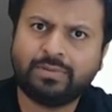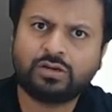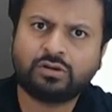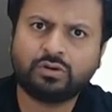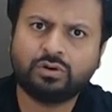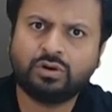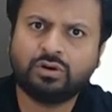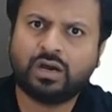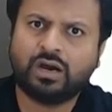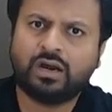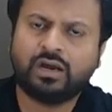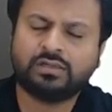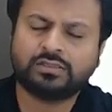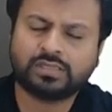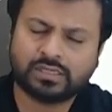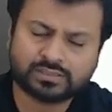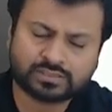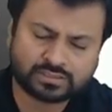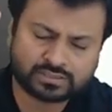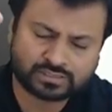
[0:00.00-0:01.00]

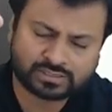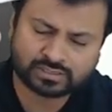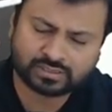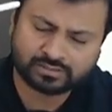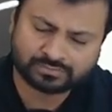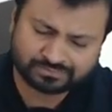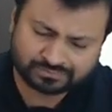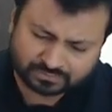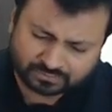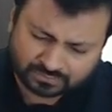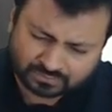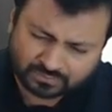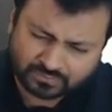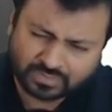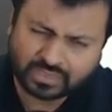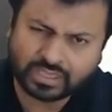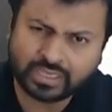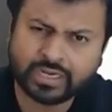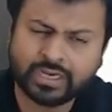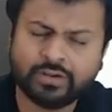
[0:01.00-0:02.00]
to
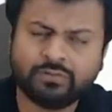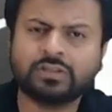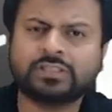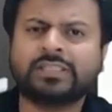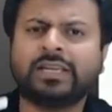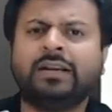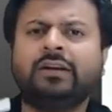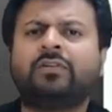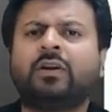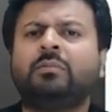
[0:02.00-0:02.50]
it was sent from